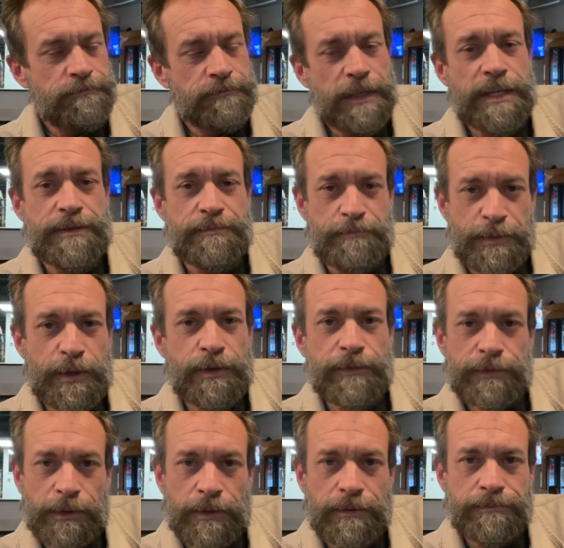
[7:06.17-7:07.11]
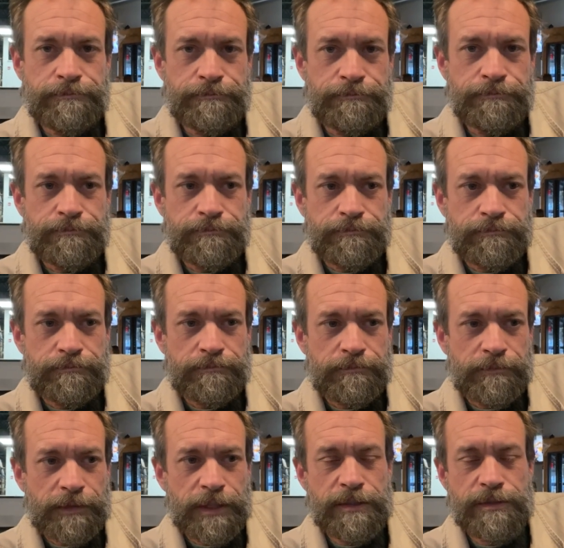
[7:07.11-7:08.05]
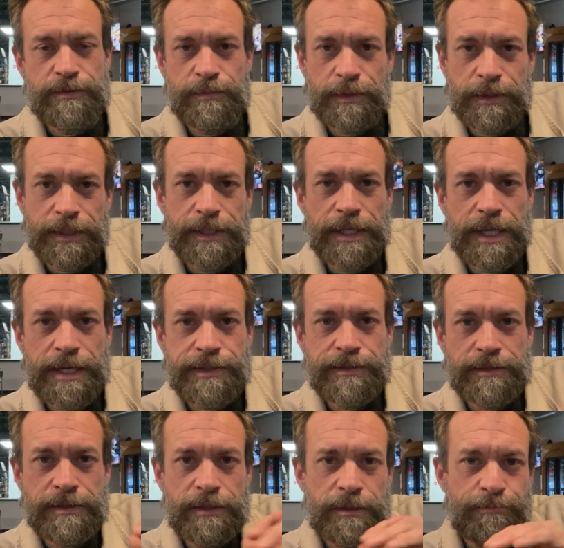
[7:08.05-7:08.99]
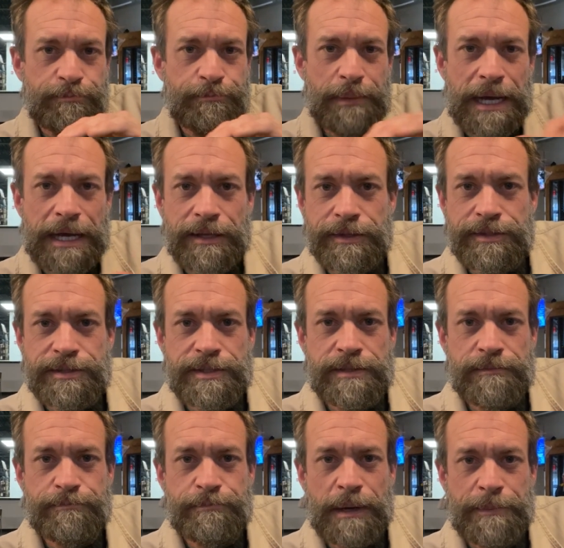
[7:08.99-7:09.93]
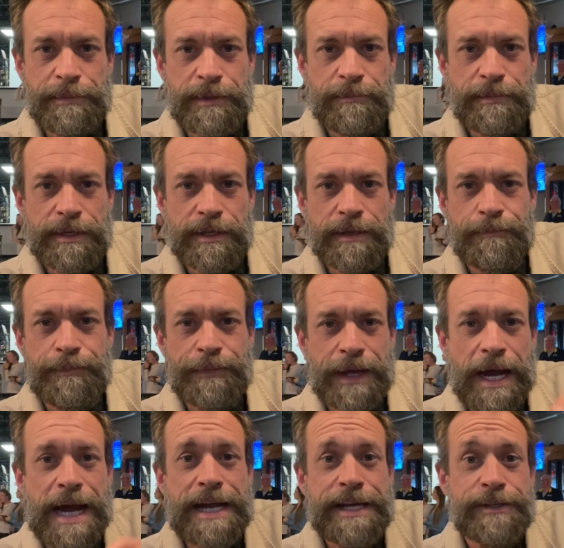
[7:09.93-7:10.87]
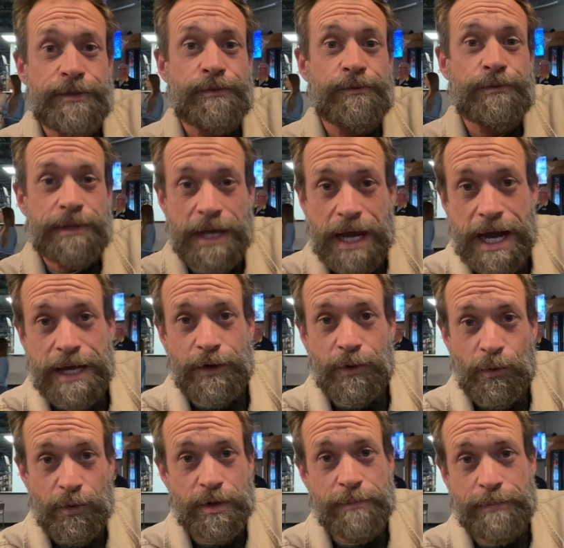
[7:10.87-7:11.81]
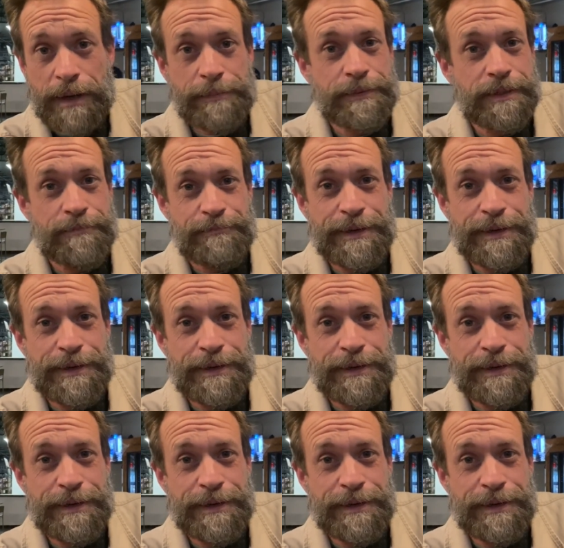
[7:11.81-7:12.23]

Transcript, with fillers: that's beautiful. That was really nice. Good balanced pumpkin beer. I do not order pumpkin